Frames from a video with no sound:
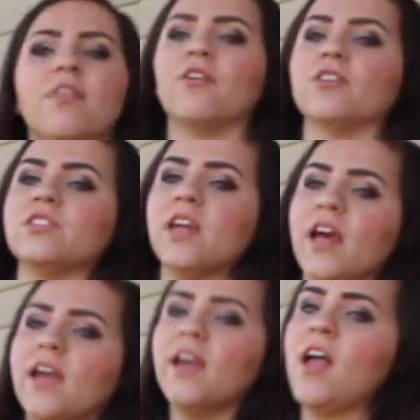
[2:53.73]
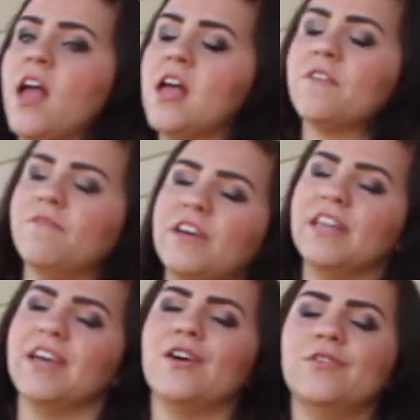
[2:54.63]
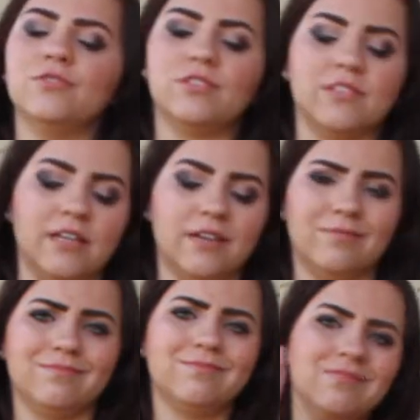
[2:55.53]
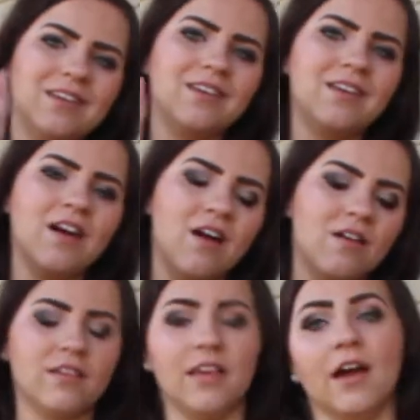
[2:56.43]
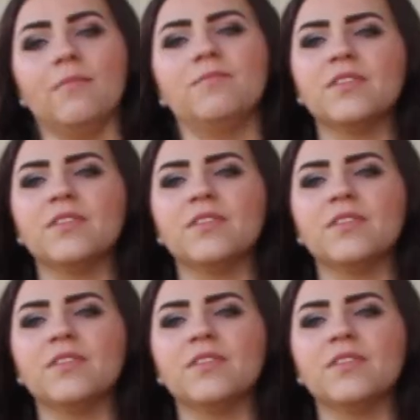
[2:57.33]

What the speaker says: Thursday videos, and yeah,